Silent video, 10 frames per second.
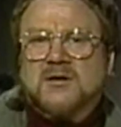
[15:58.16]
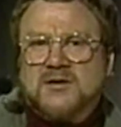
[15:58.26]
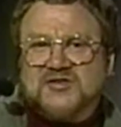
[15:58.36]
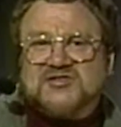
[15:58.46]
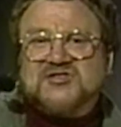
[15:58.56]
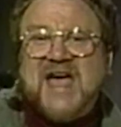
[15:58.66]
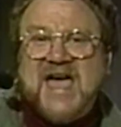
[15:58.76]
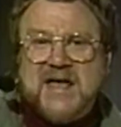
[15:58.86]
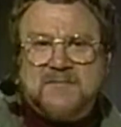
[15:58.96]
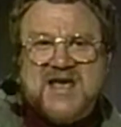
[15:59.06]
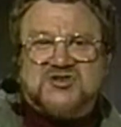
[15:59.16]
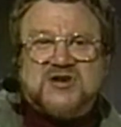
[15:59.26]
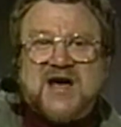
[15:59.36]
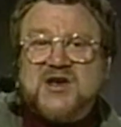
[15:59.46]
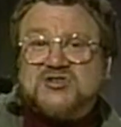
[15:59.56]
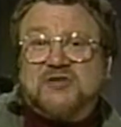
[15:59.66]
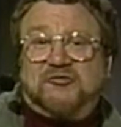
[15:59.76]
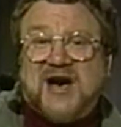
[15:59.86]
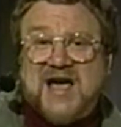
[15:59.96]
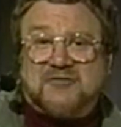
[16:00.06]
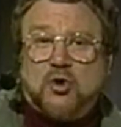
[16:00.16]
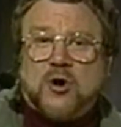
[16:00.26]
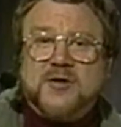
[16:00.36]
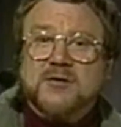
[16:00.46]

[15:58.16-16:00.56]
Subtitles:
This is A major. Now, here's the 5 chord.